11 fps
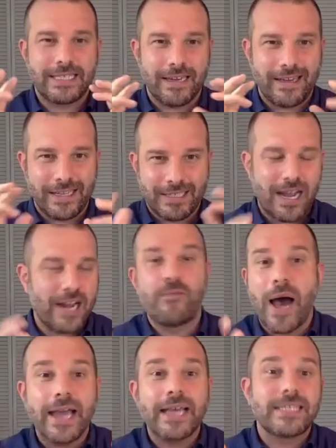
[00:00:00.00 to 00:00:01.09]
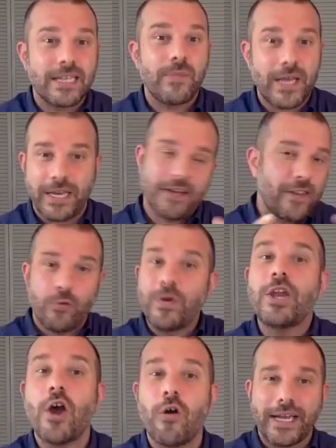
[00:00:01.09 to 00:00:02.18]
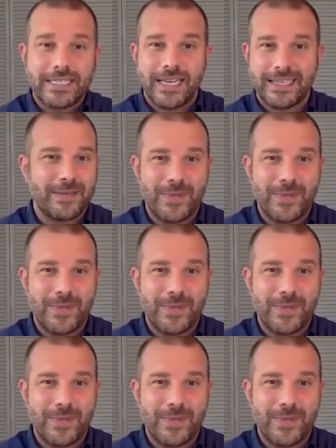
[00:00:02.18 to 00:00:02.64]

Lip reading: a kind of bias in the media that we know exists.